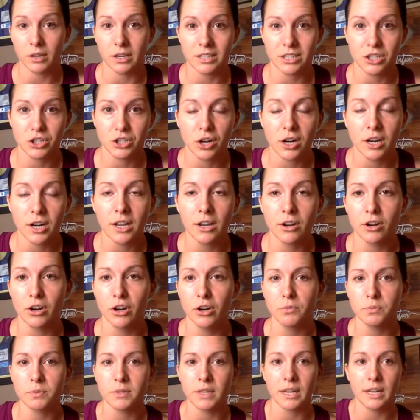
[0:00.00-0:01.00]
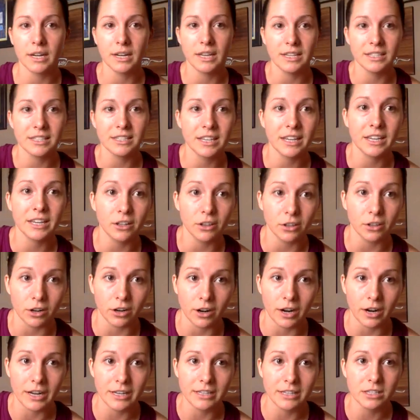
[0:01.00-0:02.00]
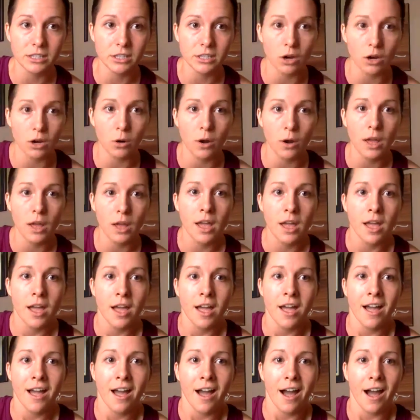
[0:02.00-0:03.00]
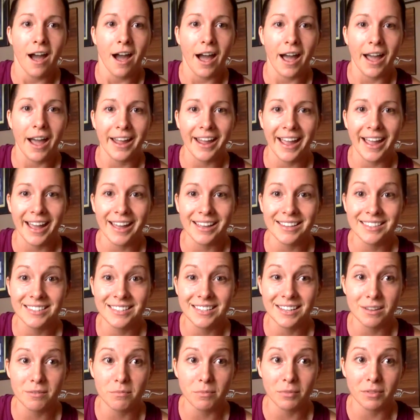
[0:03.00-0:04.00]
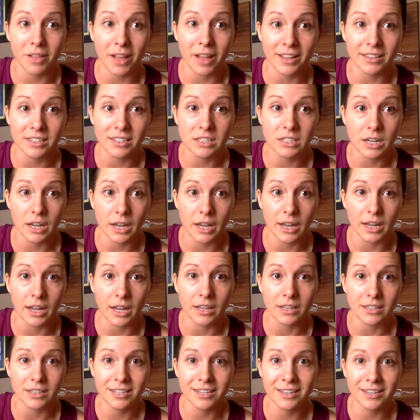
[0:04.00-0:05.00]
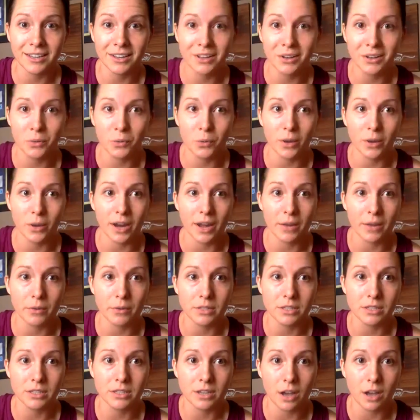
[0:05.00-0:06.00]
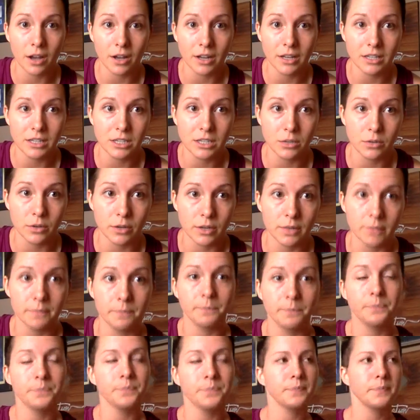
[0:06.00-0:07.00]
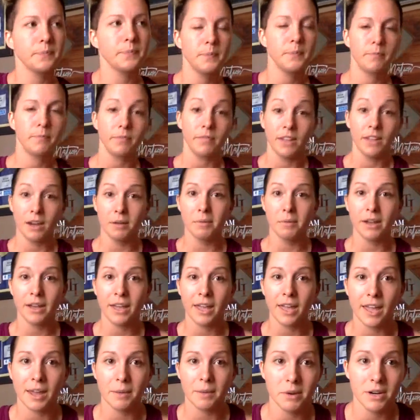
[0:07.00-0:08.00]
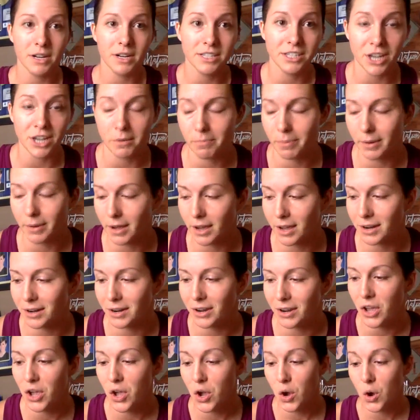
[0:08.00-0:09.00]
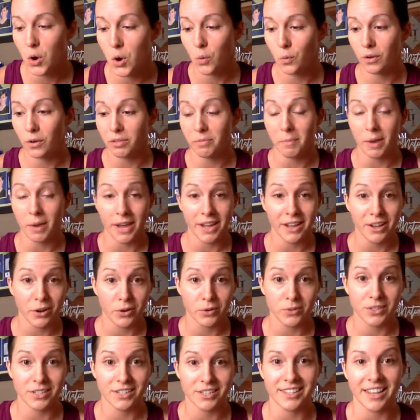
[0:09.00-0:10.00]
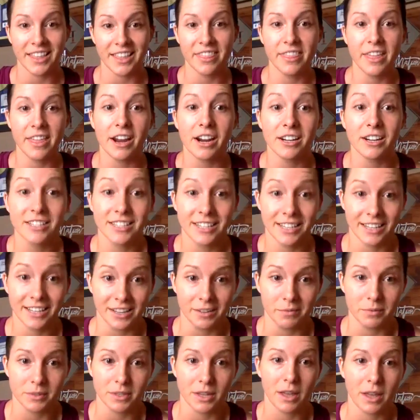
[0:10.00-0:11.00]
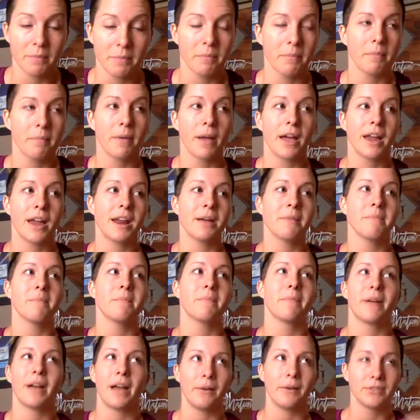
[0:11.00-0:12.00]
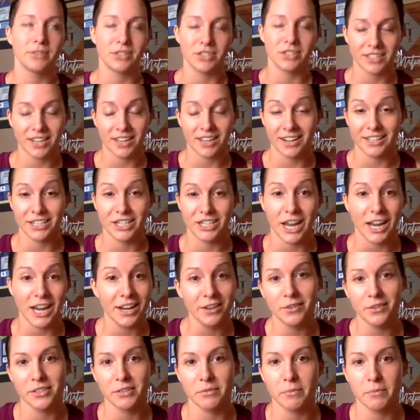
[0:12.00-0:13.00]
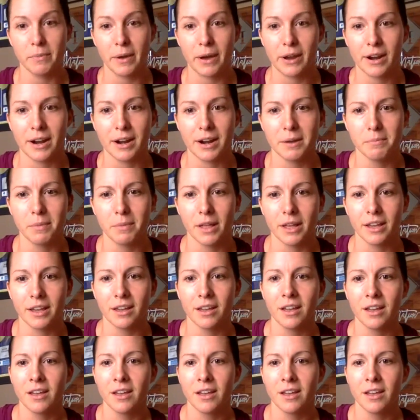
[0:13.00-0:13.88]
in his training groups, and he's killer. And so I asked him last night when I was talking to him, I'm like, hey, I'm going to jump on with my coaches and their teams. I was just kind of chatting with him about it. And I'm like,